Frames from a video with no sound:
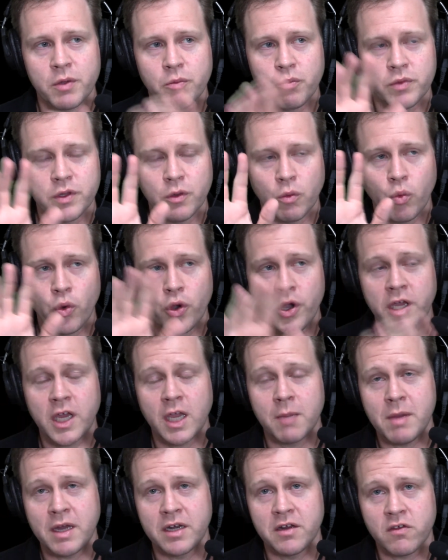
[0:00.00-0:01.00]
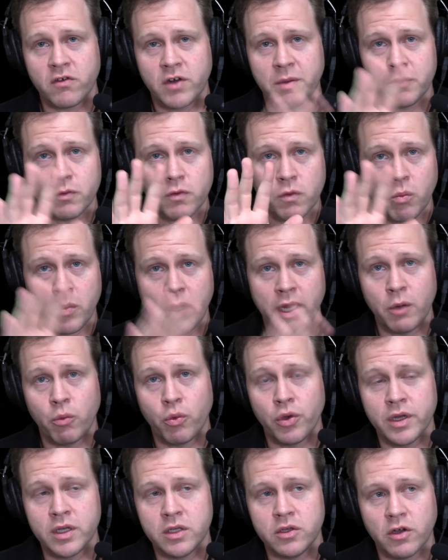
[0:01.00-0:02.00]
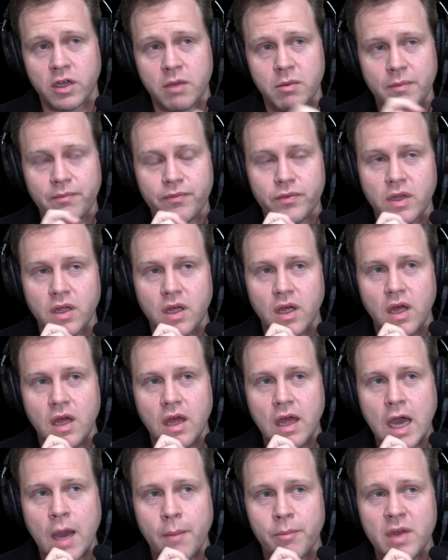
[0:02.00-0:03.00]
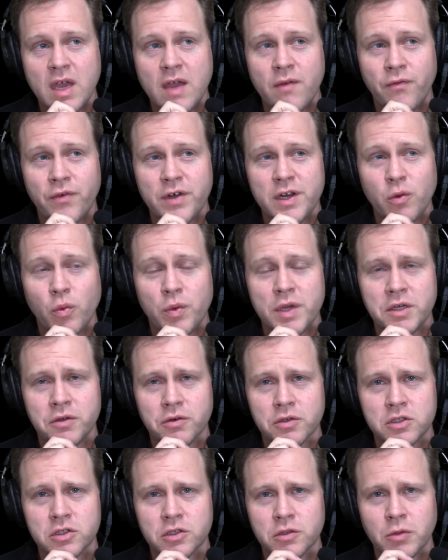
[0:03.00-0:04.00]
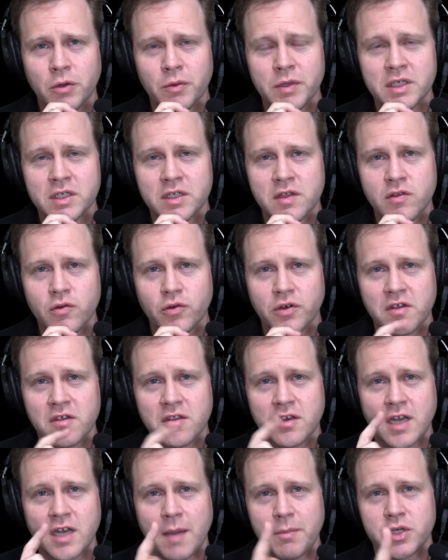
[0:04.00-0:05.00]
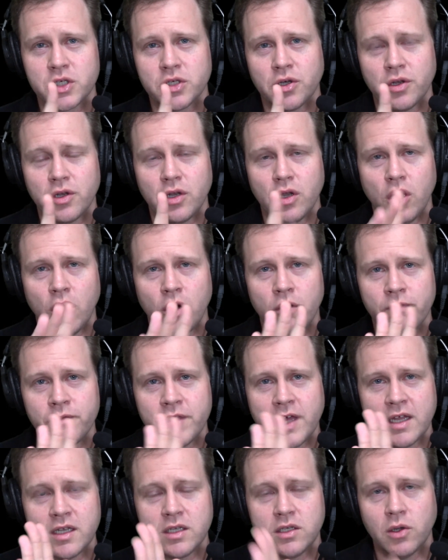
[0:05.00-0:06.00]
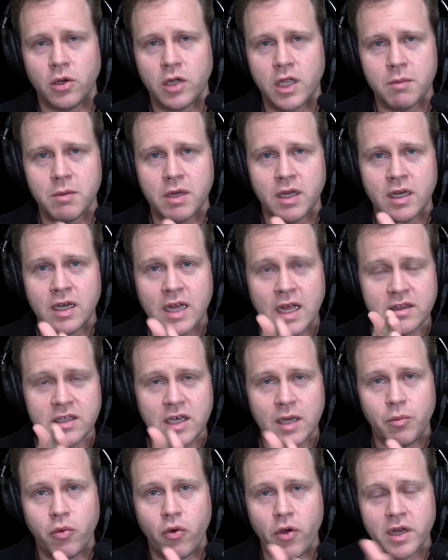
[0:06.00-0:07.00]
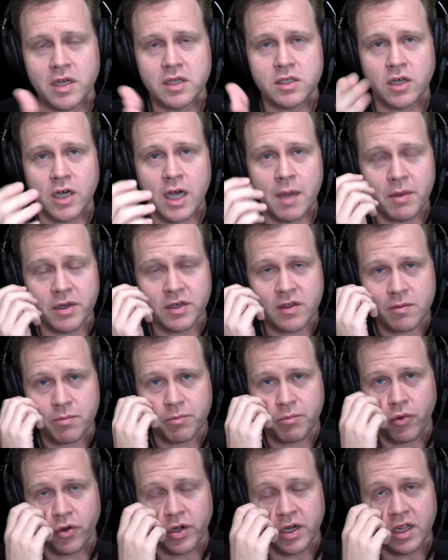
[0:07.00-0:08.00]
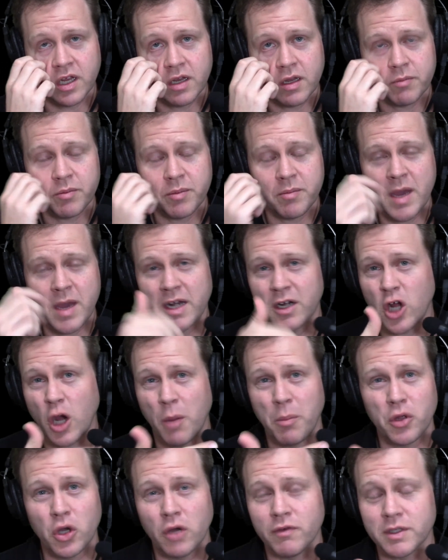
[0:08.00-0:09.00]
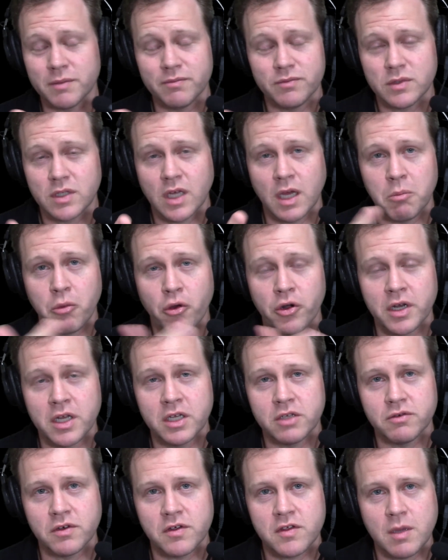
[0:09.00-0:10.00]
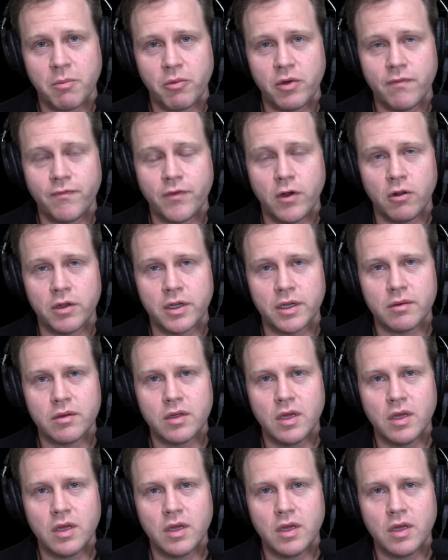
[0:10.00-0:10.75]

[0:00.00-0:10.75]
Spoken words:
working manuscript was one Word document. Every week or two, what we did is took a snapshot of that document at that point in time and just made a copy of it and put it into a separate folder.